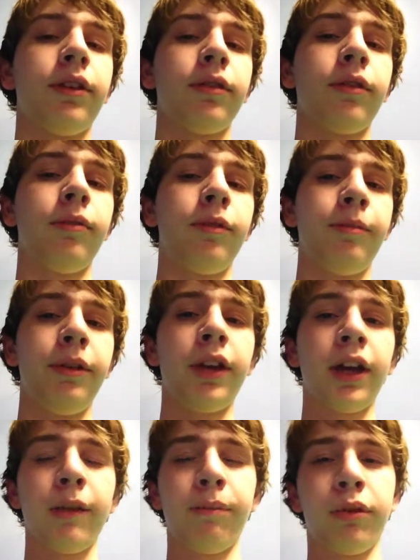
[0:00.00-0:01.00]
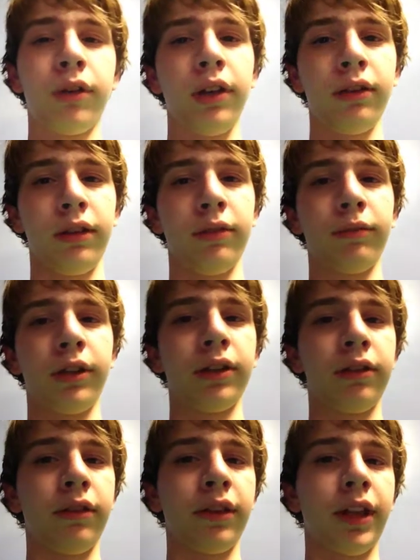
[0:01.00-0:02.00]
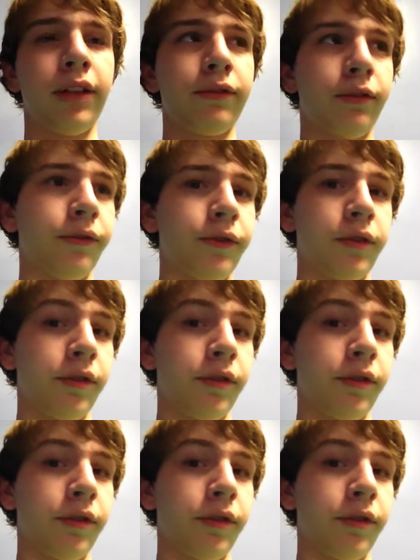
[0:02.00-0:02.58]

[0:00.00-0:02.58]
so it would be kind of pointless when I could just ask for it for